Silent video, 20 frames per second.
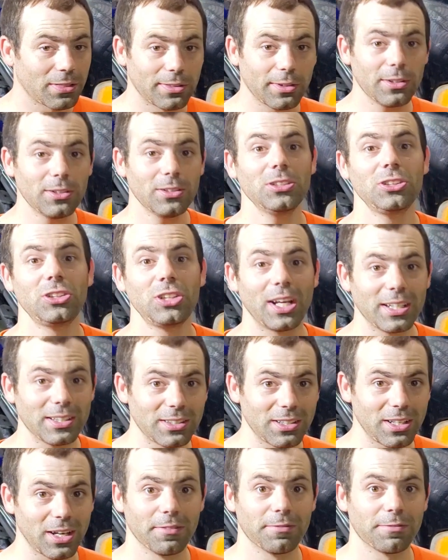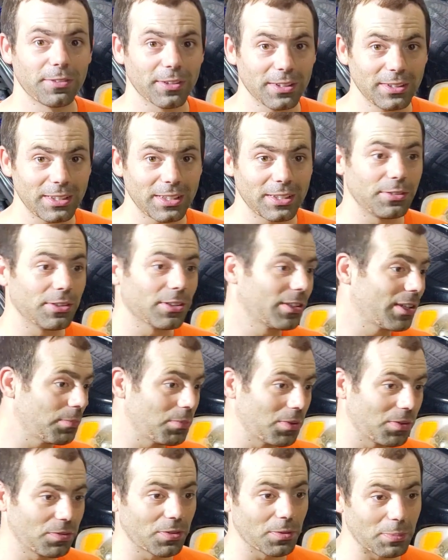third gen comfort. If you're
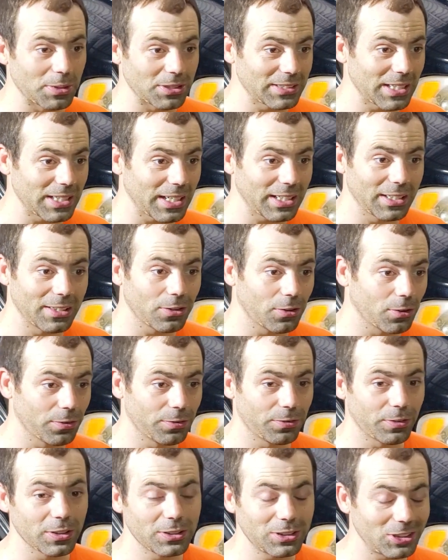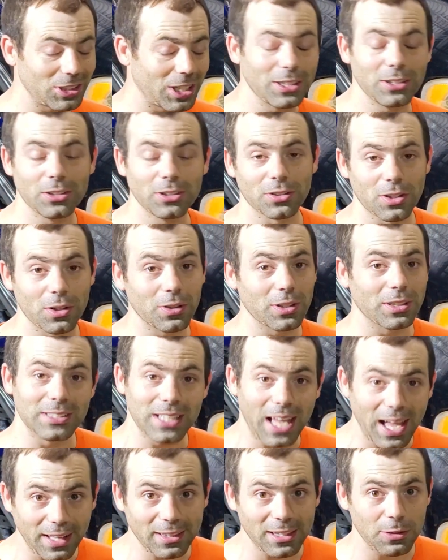coming from a second or first gen, you'll know
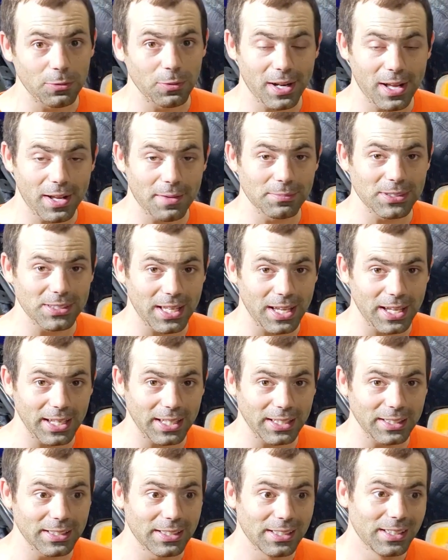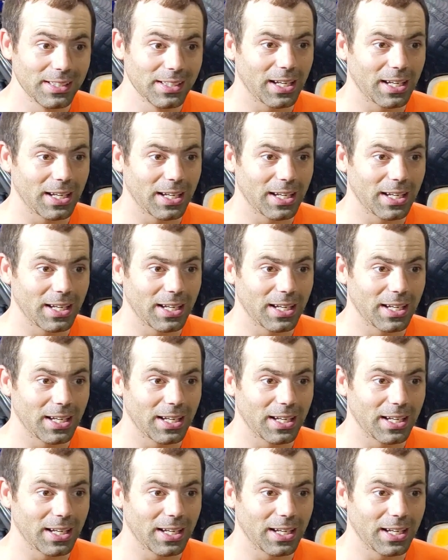exactly what I'm saying.